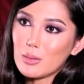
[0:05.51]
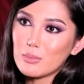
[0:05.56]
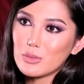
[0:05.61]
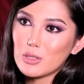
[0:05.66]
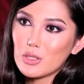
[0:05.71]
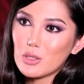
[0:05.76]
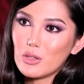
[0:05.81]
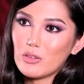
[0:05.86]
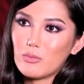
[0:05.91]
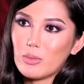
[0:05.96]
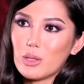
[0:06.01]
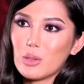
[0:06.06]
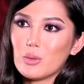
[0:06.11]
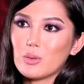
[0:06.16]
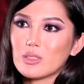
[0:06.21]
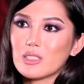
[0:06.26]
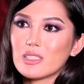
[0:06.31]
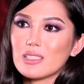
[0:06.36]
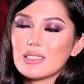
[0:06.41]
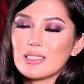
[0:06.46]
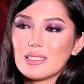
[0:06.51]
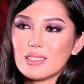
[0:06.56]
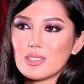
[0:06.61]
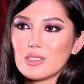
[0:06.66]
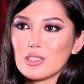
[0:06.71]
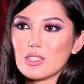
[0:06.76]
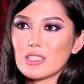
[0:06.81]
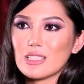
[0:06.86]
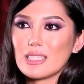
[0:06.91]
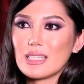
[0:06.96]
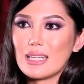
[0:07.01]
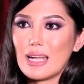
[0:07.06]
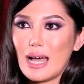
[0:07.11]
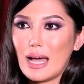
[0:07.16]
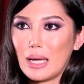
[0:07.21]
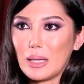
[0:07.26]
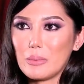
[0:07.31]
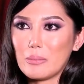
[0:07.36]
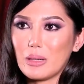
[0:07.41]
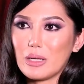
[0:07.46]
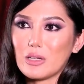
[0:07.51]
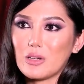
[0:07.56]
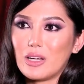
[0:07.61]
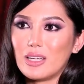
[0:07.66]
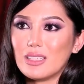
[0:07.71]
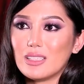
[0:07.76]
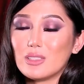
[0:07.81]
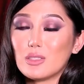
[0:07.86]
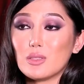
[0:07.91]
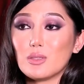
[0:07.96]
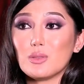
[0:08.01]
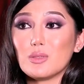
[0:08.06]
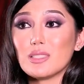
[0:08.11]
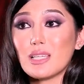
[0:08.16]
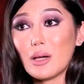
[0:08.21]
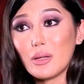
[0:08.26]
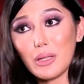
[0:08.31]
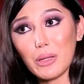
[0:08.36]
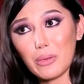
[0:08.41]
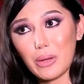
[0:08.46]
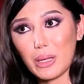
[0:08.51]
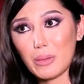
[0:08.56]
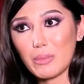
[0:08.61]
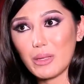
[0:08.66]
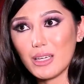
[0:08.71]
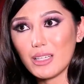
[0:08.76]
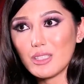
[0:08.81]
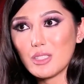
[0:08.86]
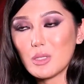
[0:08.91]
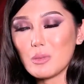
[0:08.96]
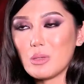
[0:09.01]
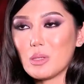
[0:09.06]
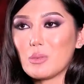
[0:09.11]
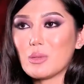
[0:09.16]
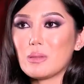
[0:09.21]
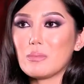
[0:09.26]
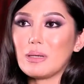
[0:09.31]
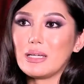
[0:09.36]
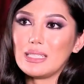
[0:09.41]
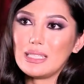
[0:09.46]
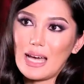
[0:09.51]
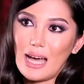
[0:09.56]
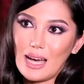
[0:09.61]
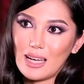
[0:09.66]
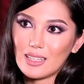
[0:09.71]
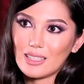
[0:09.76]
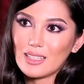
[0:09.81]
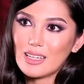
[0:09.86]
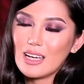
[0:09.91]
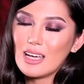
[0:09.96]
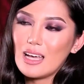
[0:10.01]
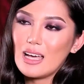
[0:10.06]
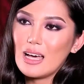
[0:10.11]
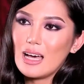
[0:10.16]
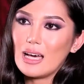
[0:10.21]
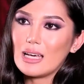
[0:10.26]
my mom, two of my older sisters, and I migrated to Saudi Arabia to be with my dad.